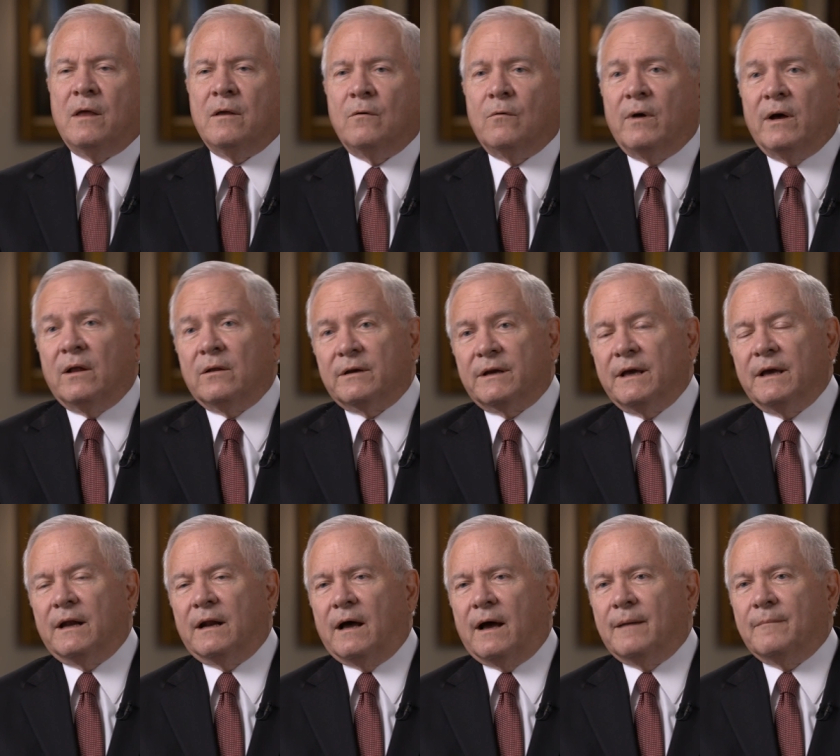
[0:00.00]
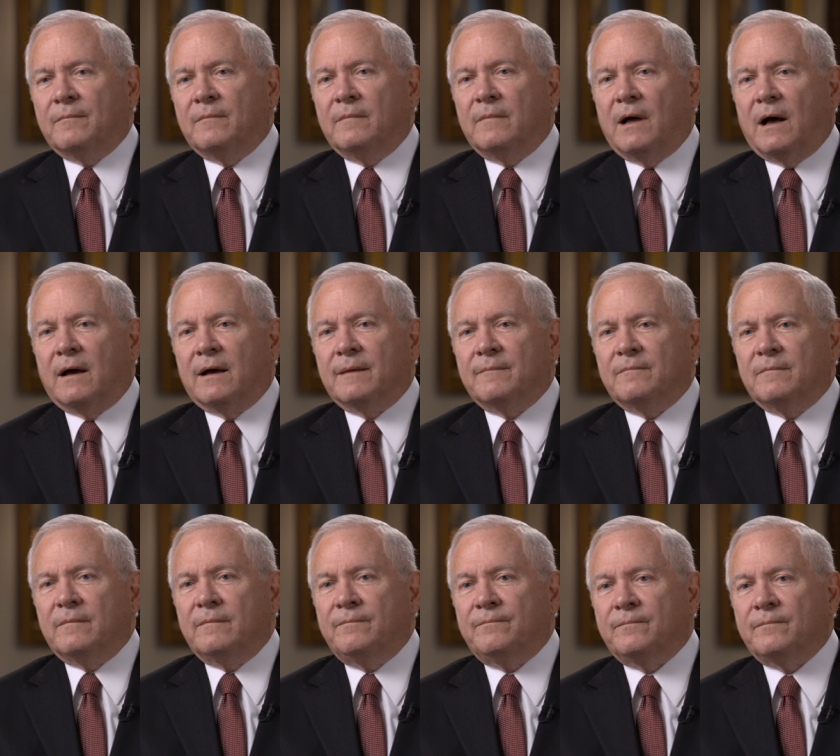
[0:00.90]
Well, again, I'm...
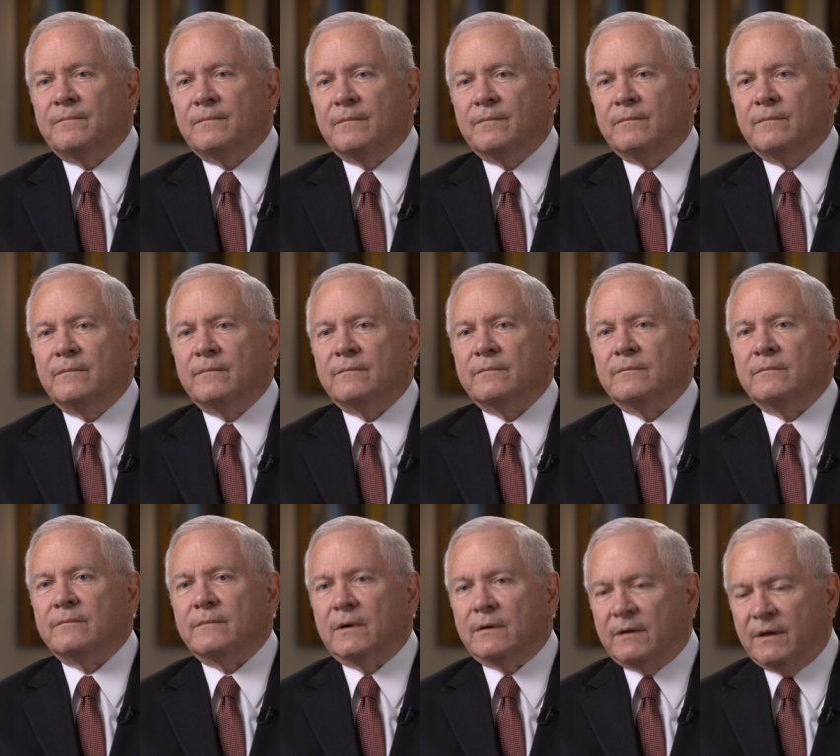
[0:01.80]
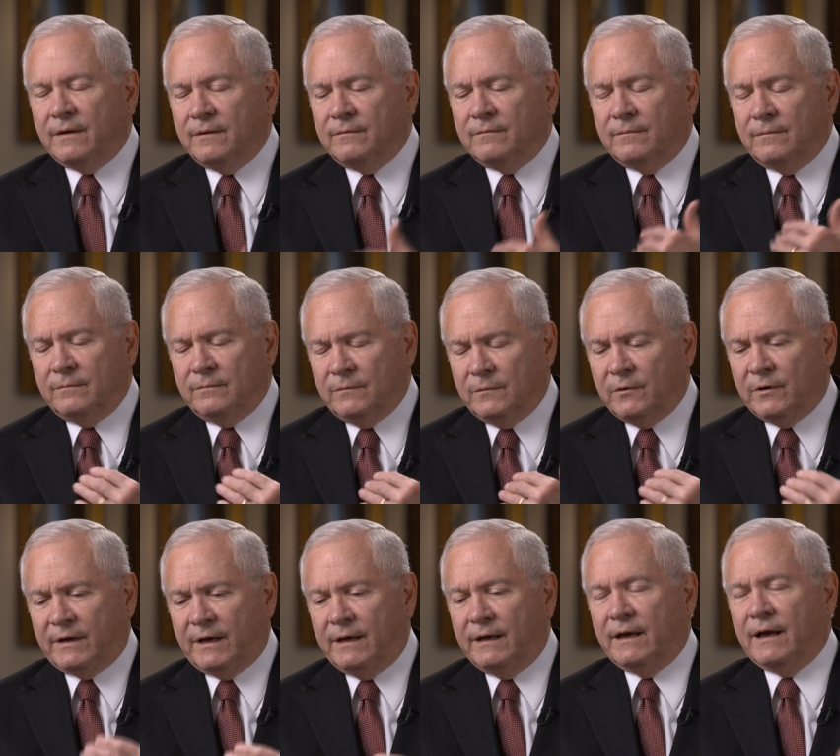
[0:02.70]
I'm Again,
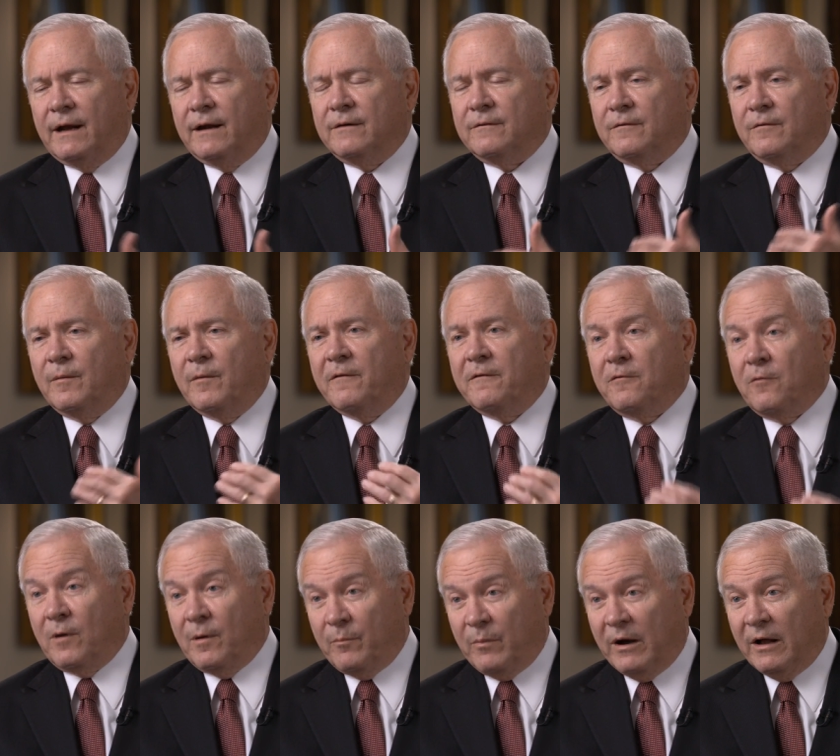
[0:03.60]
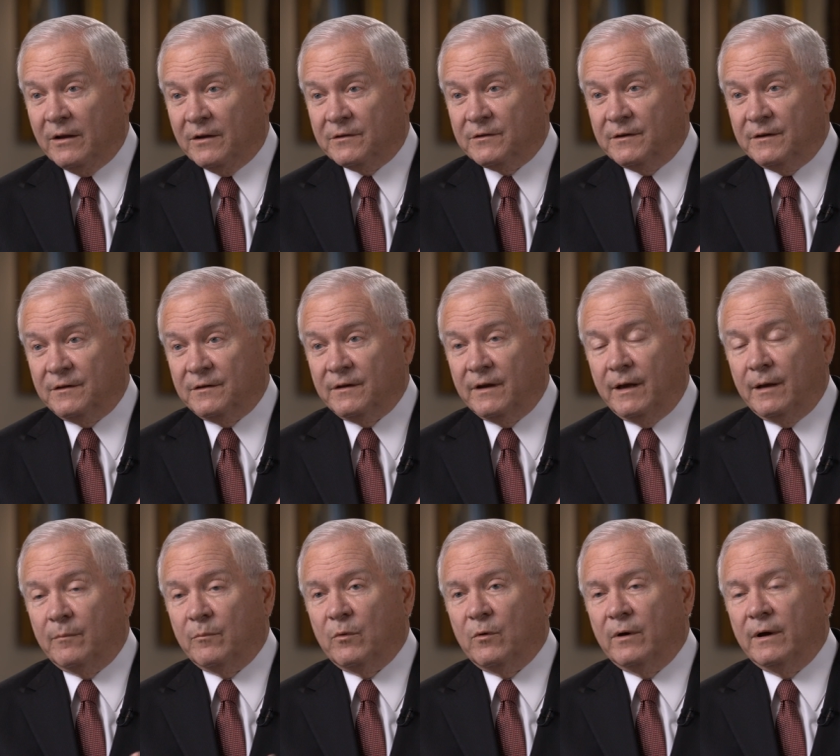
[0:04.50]
looking at it from a foreign policy
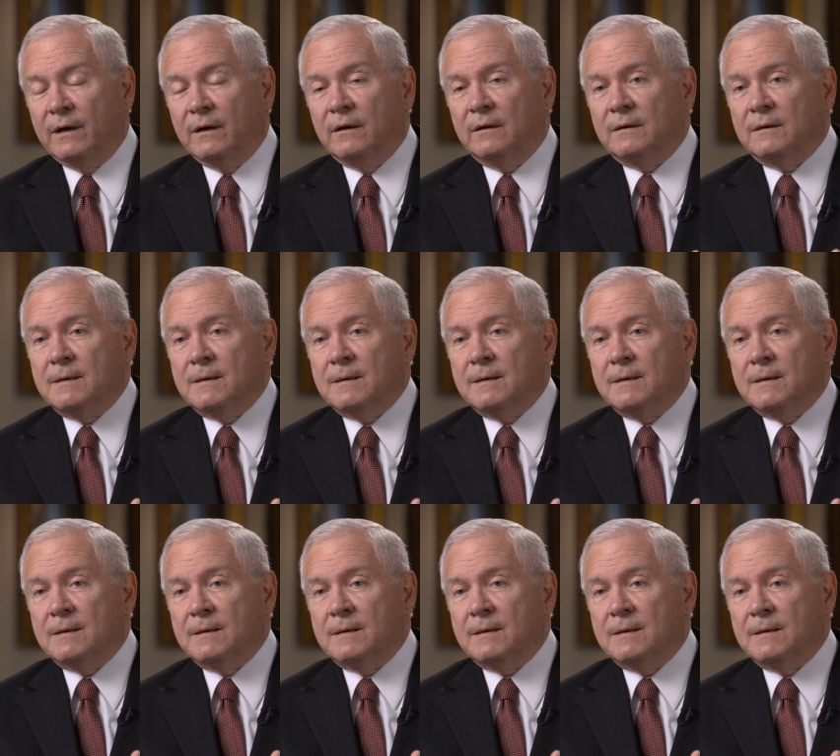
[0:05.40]
standpoint,